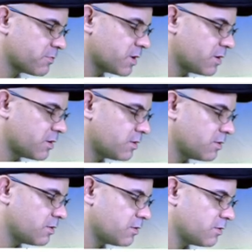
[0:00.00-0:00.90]

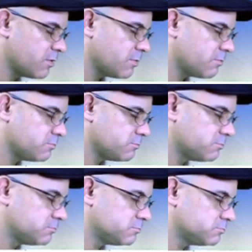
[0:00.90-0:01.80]

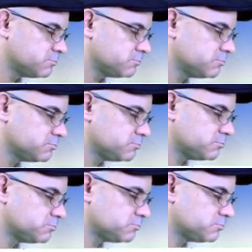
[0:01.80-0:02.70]

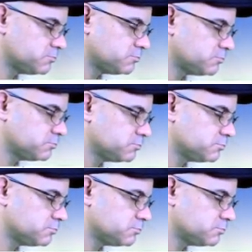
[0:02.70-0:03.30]
[no speech]